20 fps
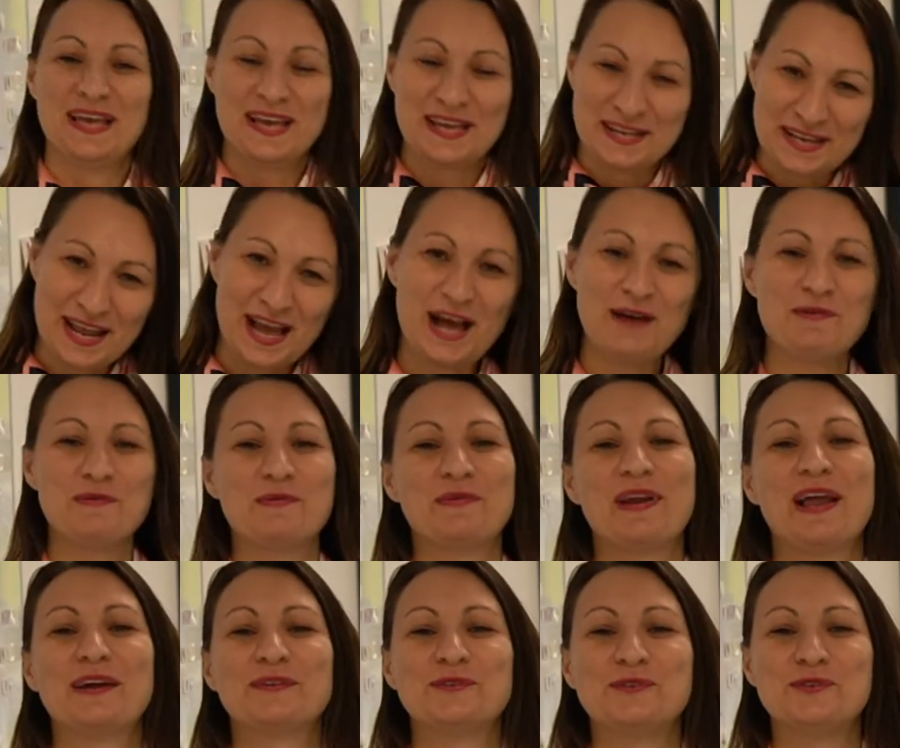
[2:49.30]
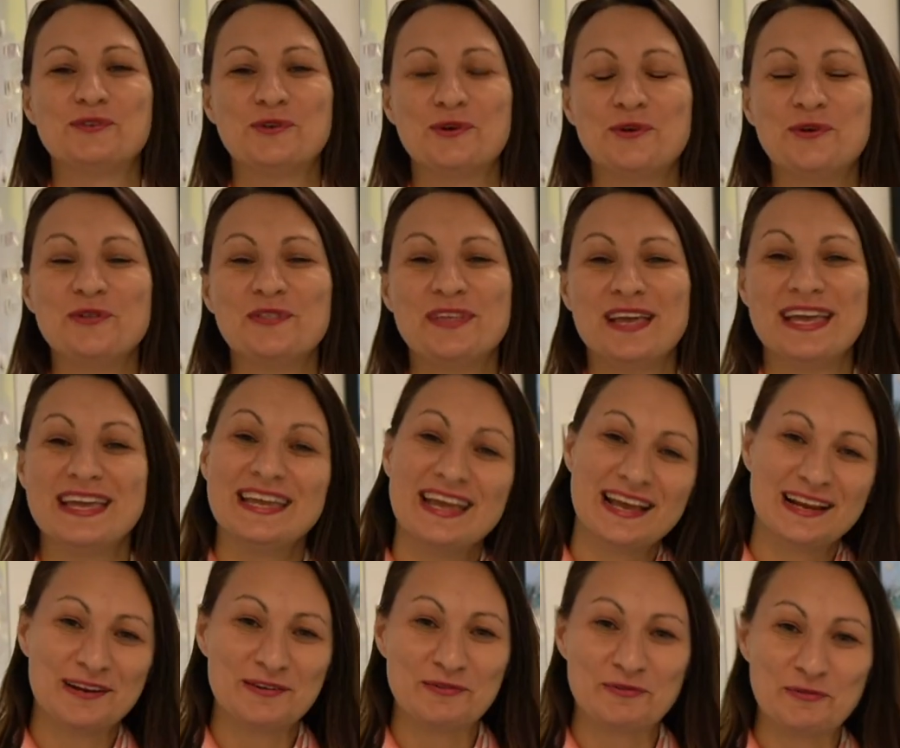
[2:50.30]
Now I would like to show you the
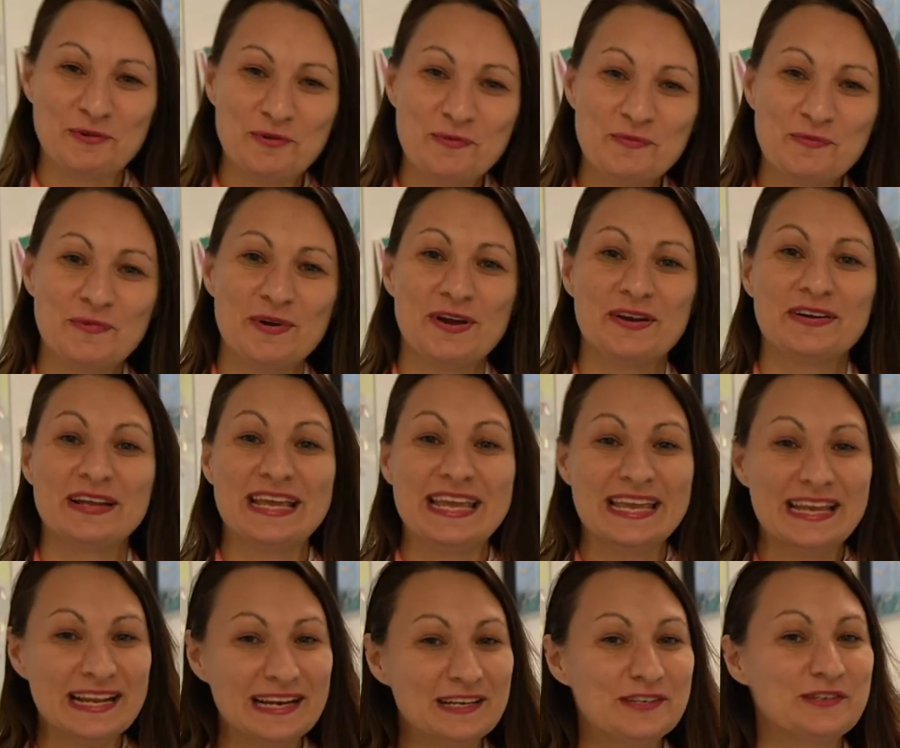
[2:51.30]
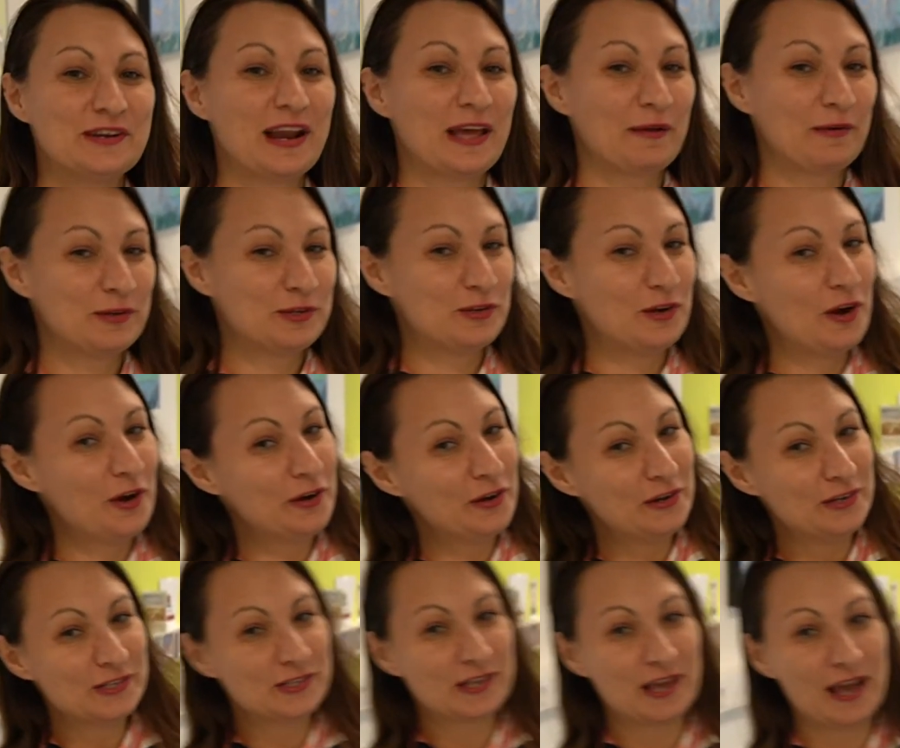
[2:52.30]
EAL room, where English language learners